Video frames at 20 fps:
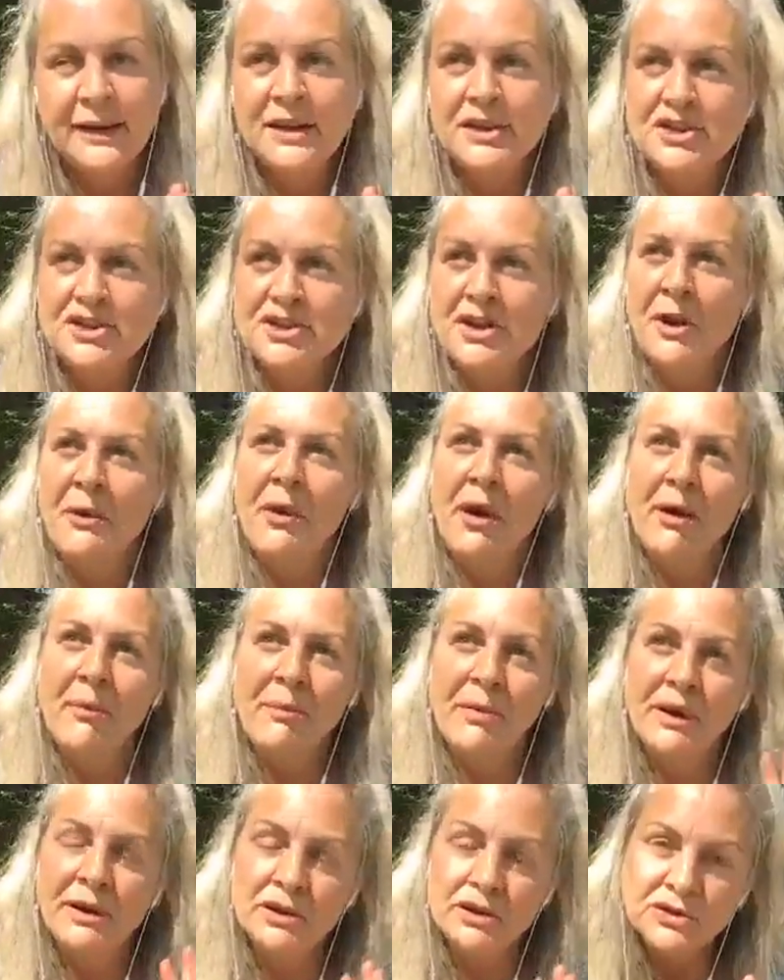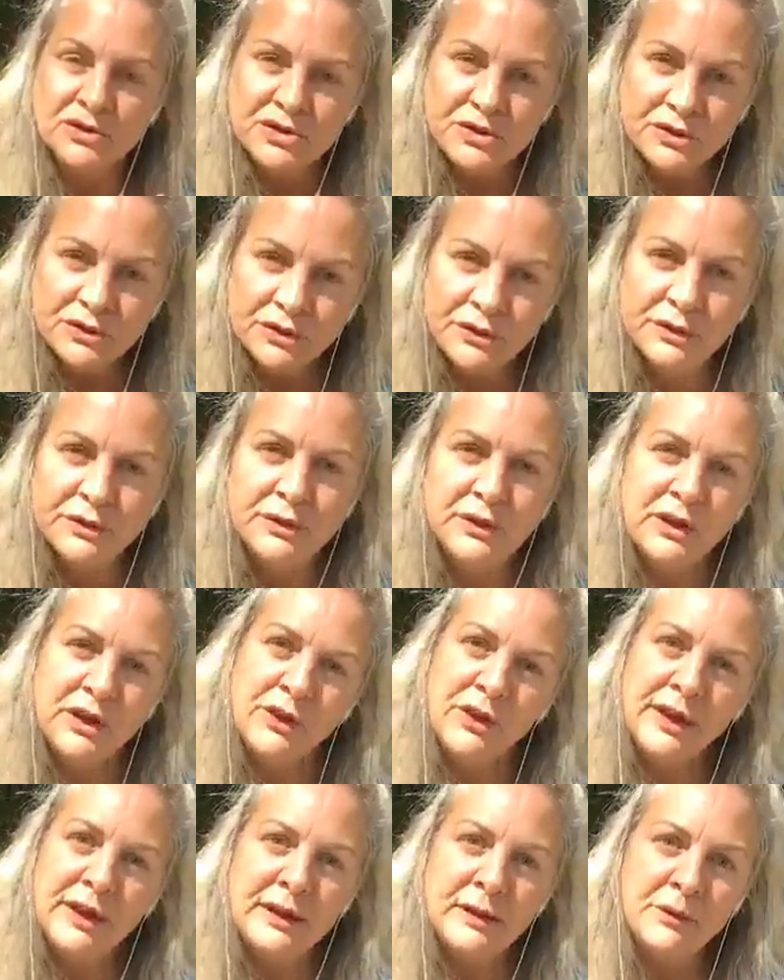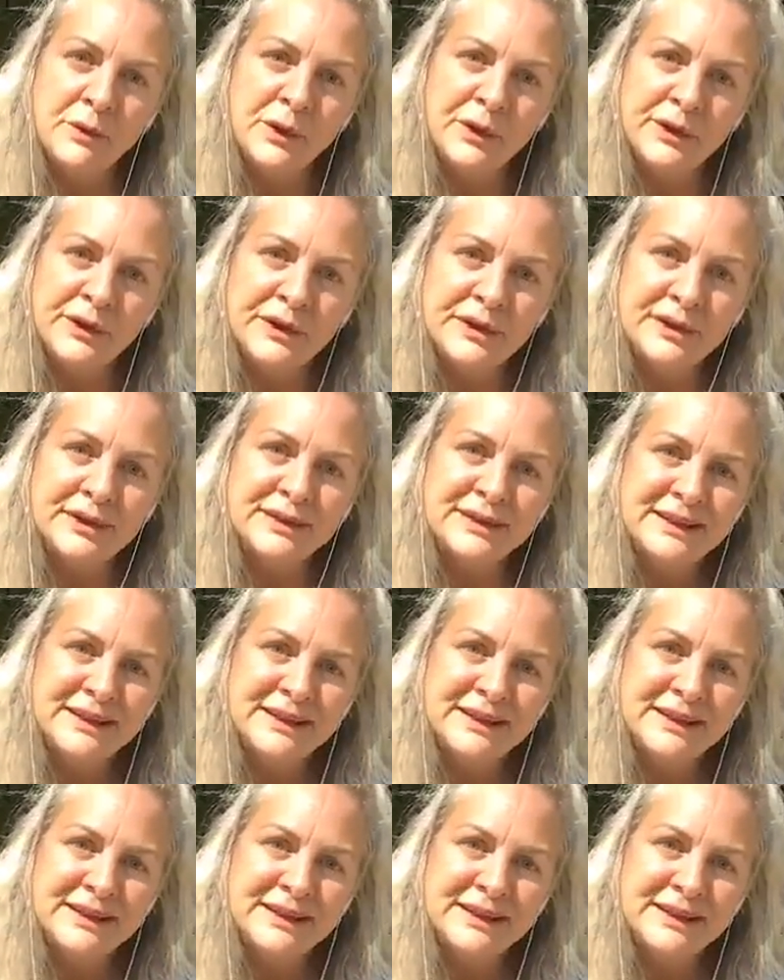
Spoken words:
show up and you do your inner work,